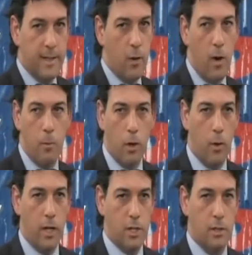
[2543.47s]
I'll take one more
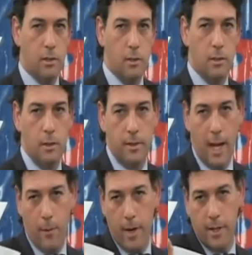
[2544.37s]
question.
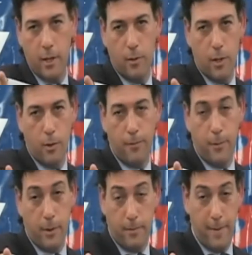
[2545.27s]
That one right there. You, you're
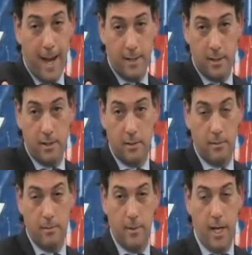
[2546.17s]
fastest
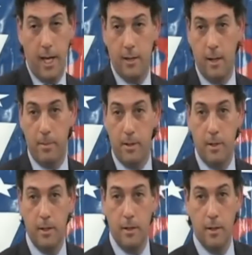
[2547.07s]
hand up in the.